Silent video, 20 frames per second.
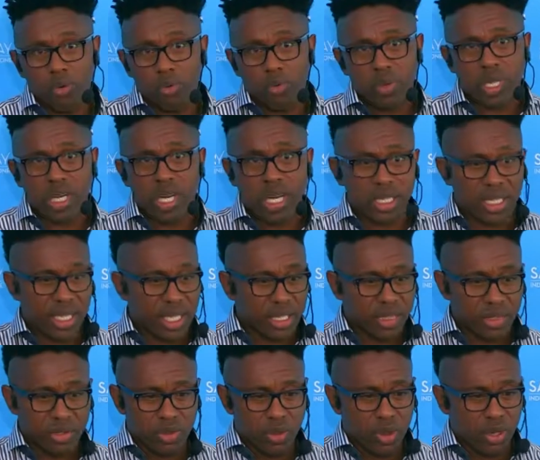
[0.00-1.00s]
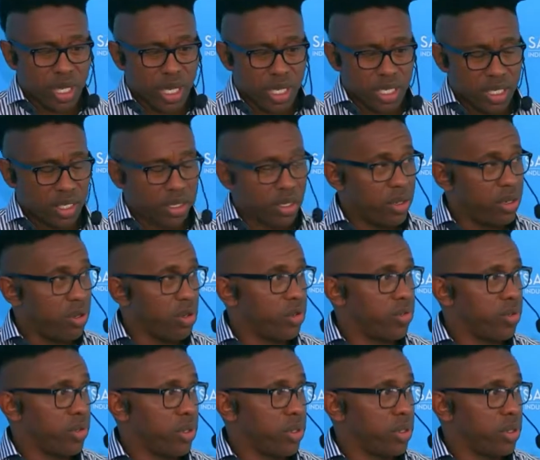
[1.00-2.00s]
We can't get into our cars and go and look
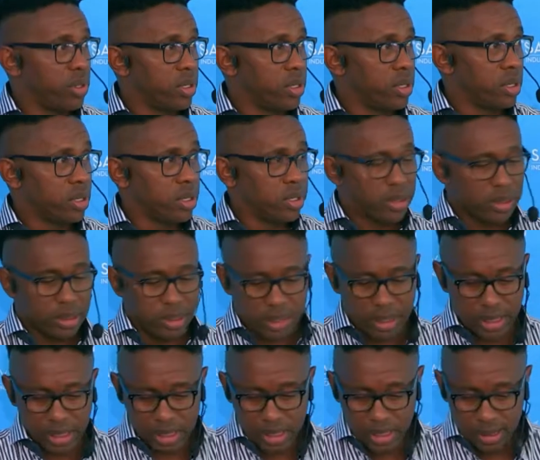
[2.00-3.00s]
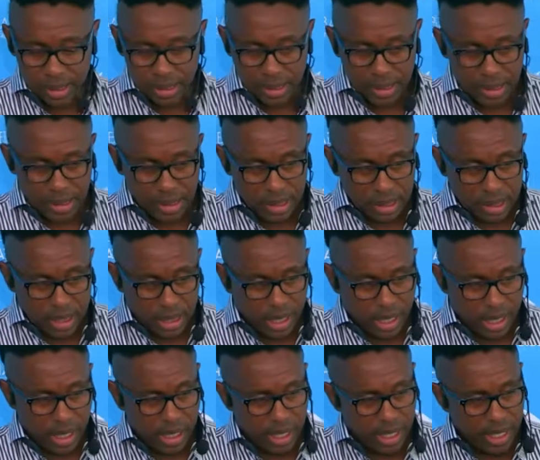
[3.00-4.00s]
for you. All right.
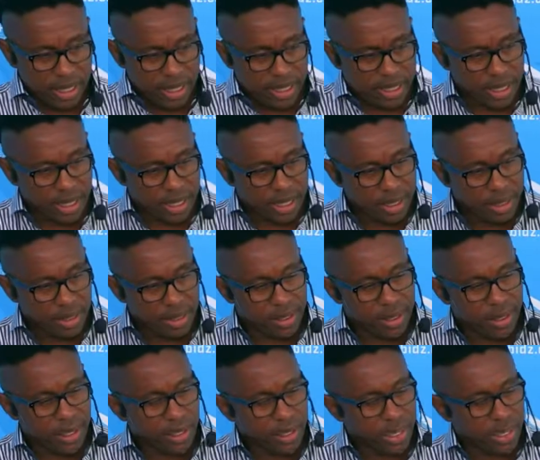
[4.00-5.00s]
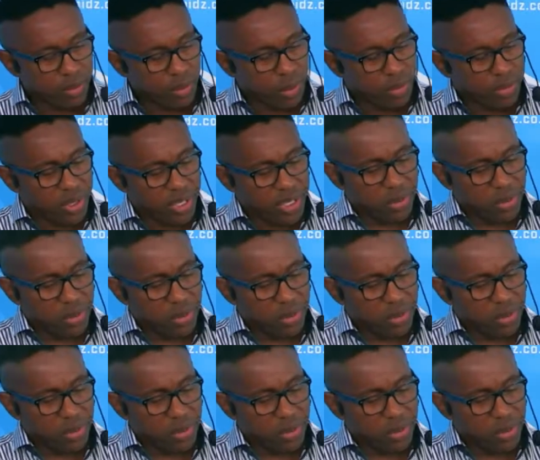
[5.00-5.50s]
And the second thing that we're busy